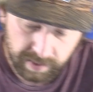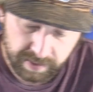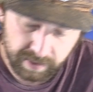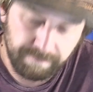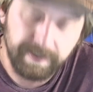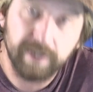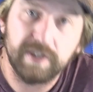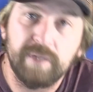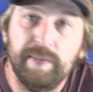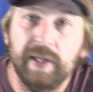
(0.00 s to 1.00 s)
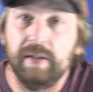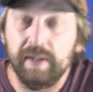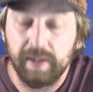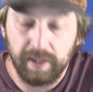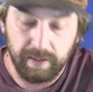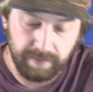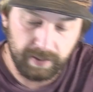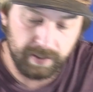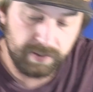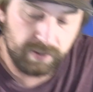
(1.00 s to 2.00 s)
is our field spell. If
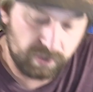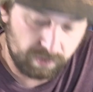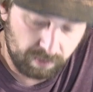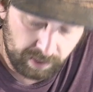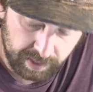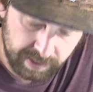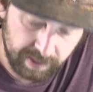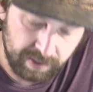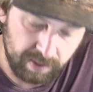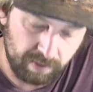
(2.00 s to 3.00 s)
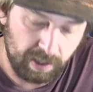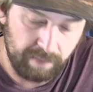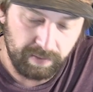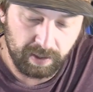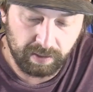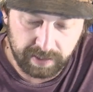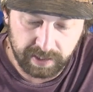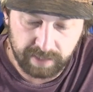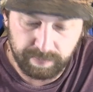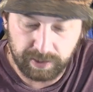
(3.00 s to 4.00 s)
it is destroyed and sent to the graveyard, let's
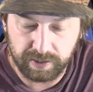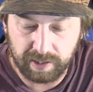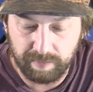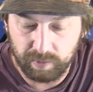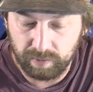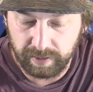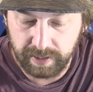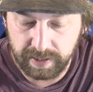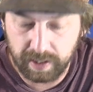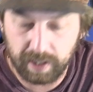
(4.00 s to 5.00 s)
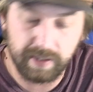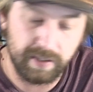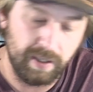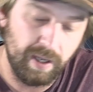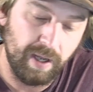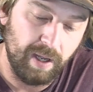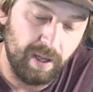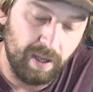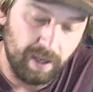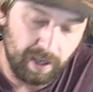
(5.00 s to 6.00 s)
just special summon one of these guys.
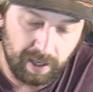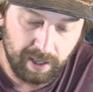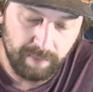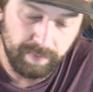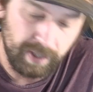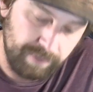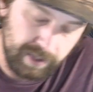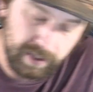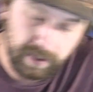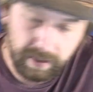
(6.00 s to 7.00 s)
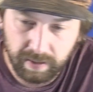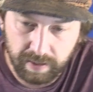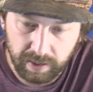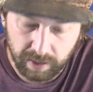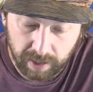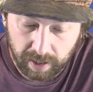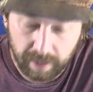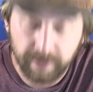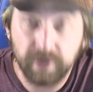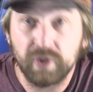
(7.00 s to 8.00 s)
If your
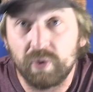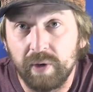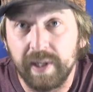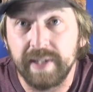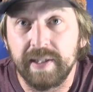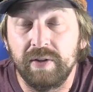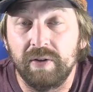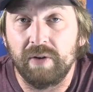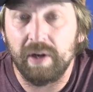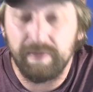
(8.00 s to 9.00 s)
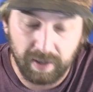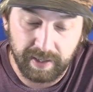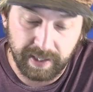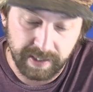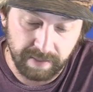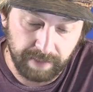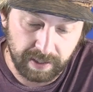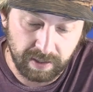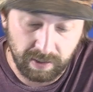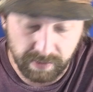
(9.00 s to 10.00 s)
god is destroyed and sent to the graveyard, his
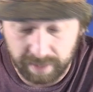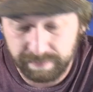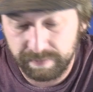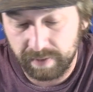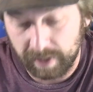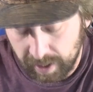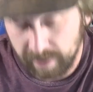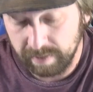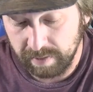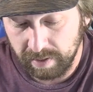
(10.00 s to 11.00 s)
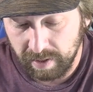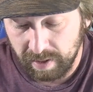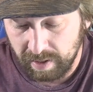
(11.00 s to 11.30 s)
effect goes off again,